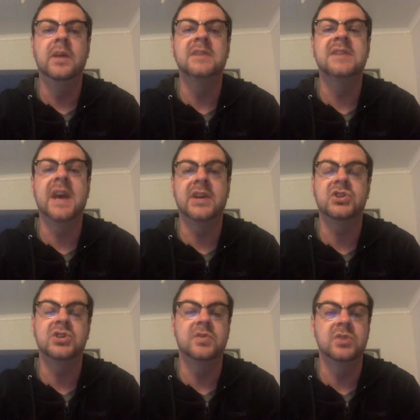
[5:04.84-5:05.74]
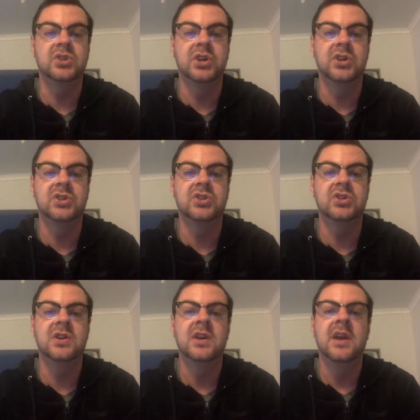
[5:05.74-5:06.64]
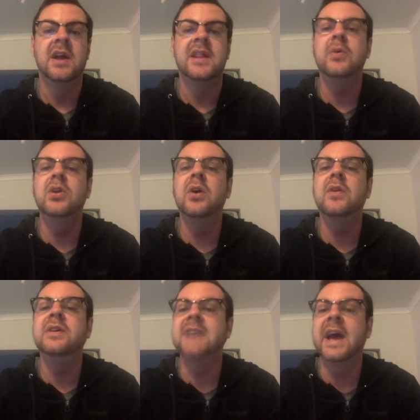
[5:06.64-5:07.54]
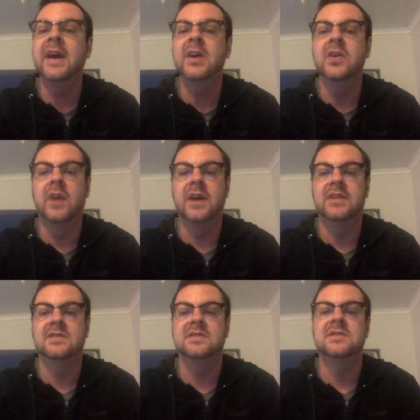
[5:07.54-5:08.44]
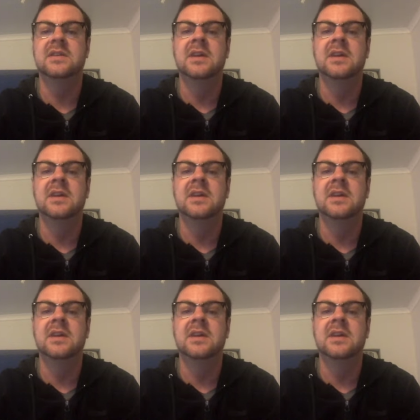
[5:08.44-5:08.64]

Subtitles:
attached to a church. They were known as anchorites.